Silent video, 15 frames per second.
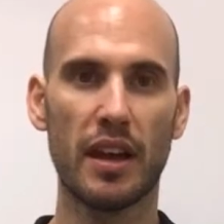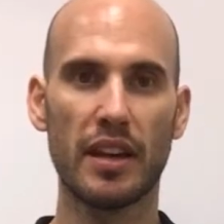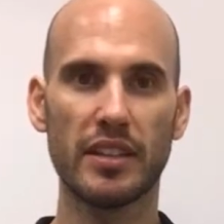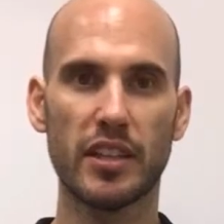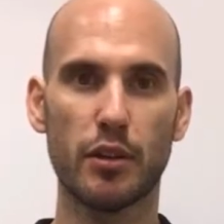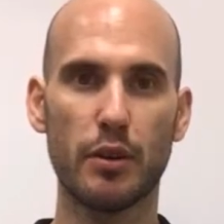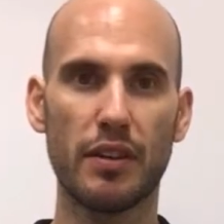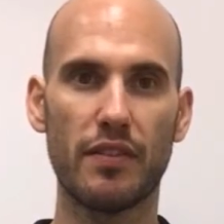
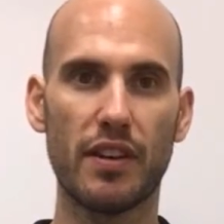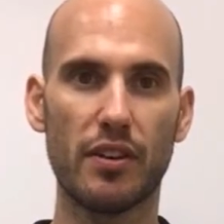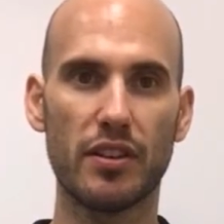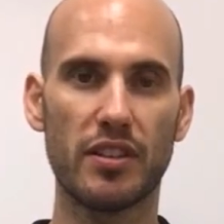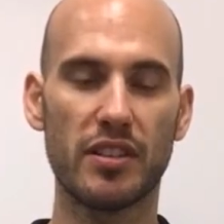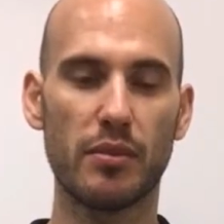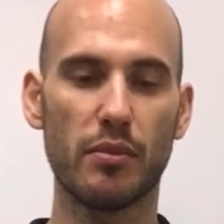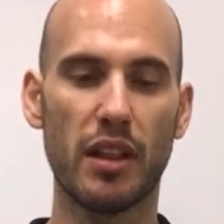that's going to be
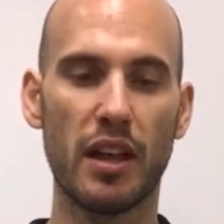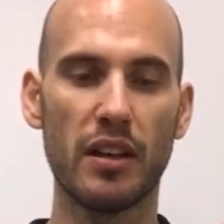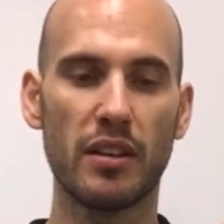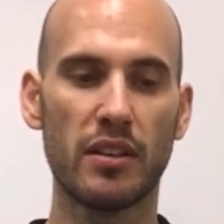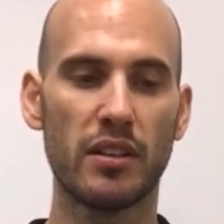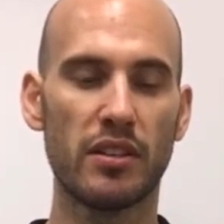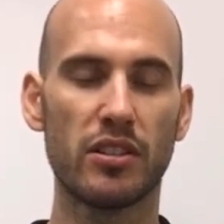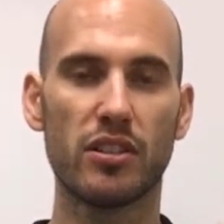very
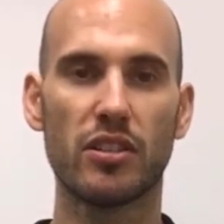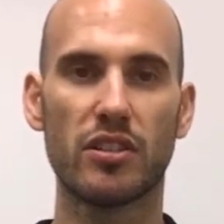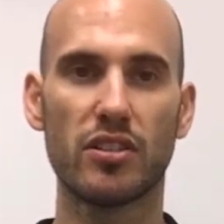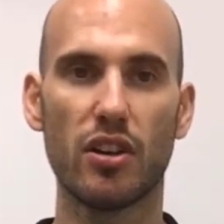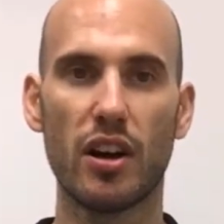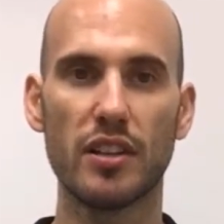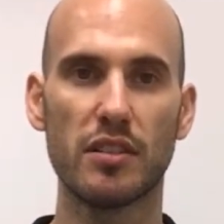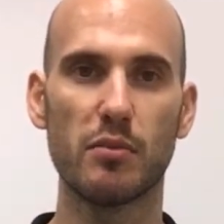similar to the
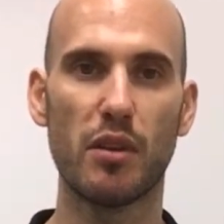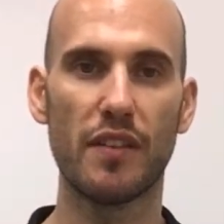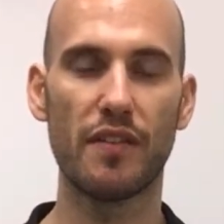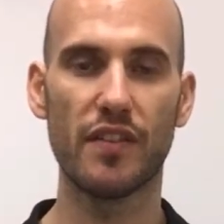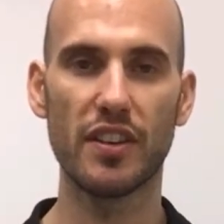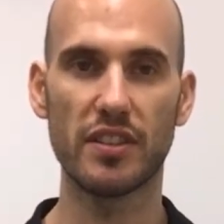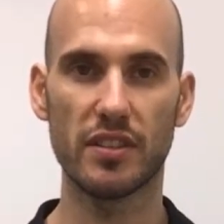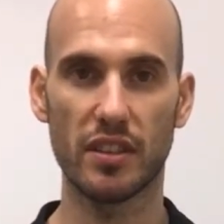size of my
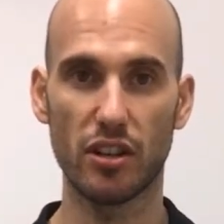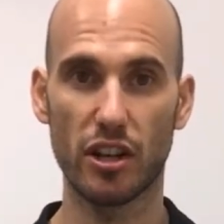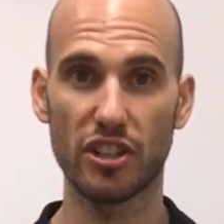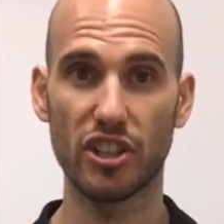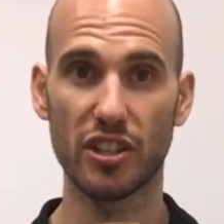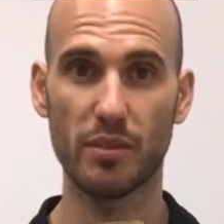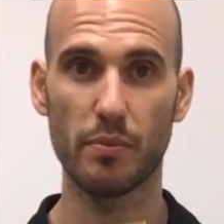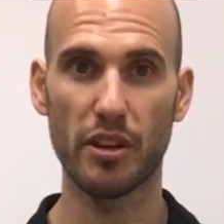fist that I
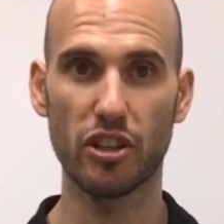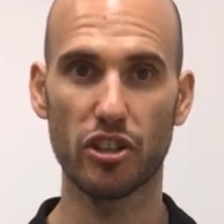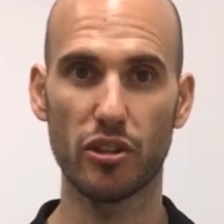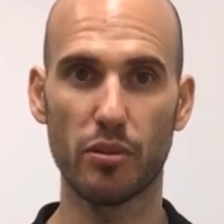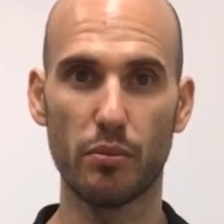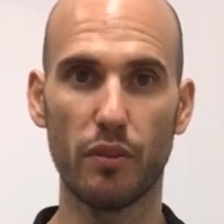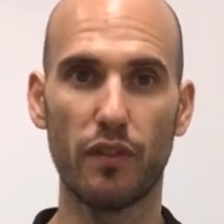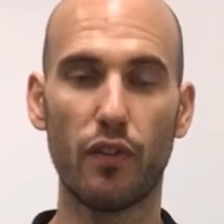just
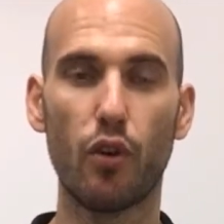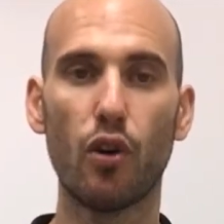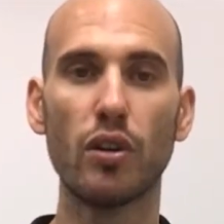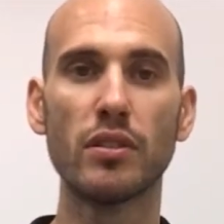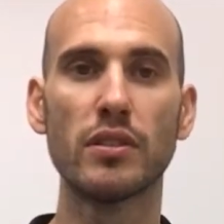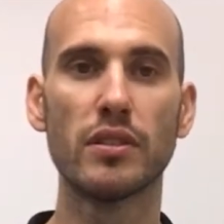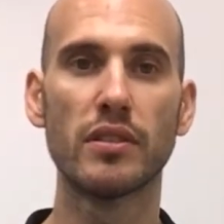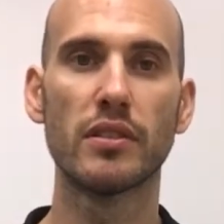mentioned
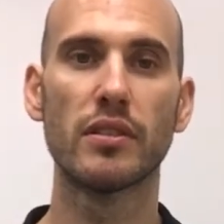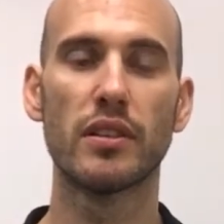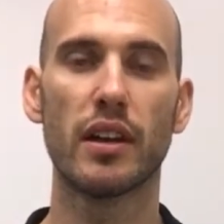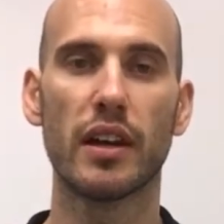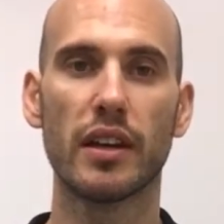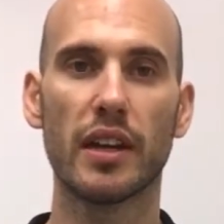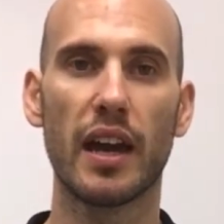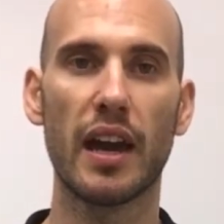before.
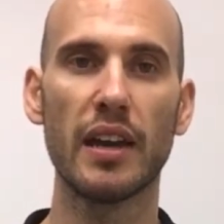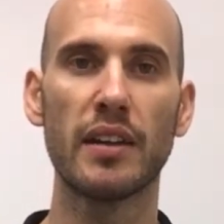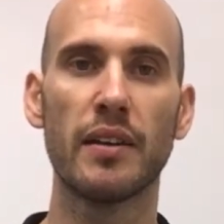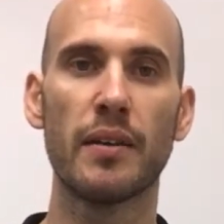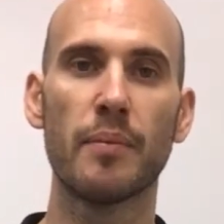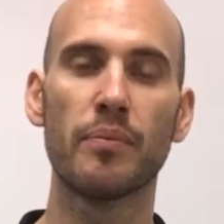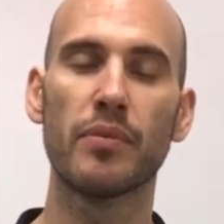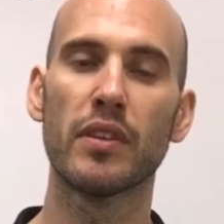Okay,